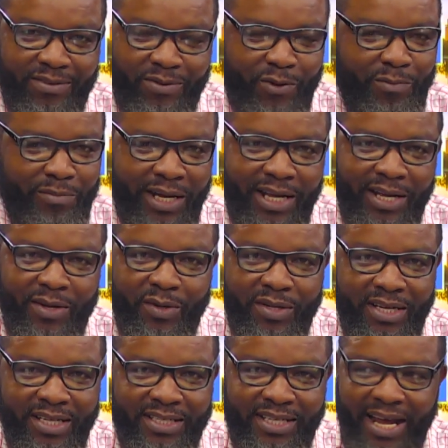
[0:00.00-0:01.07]
Oh my
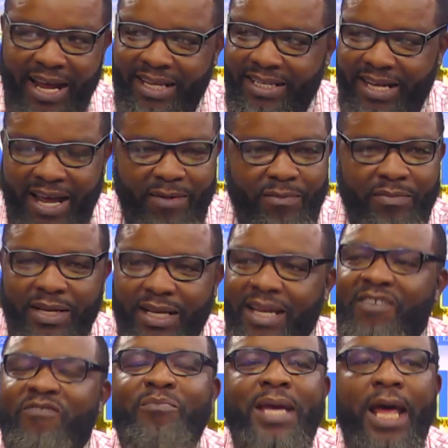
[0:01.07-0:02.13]
goodness. I
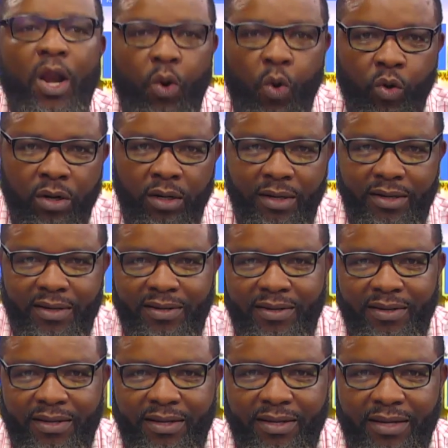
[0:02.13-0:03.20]
leave me alone.
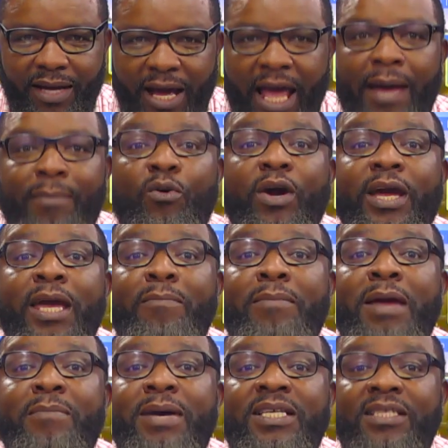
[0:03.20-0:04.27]
I am okay
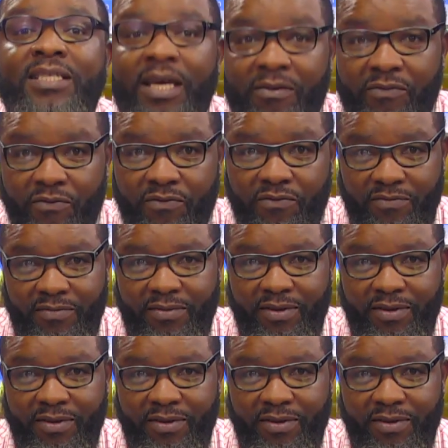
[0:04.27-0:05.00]
by myself.